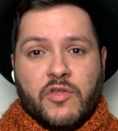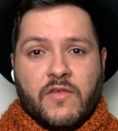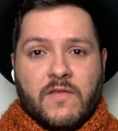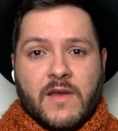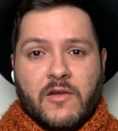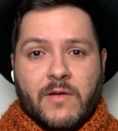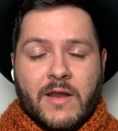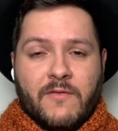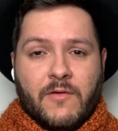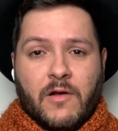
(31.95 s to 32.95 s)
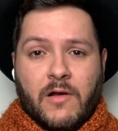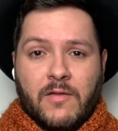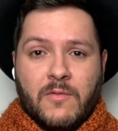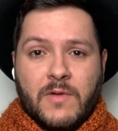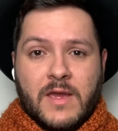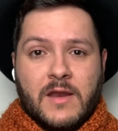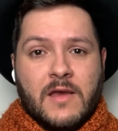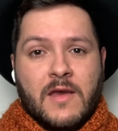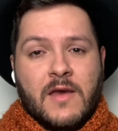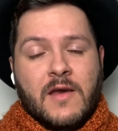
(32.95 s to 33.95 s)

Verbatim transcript: which is decorated for Halloween,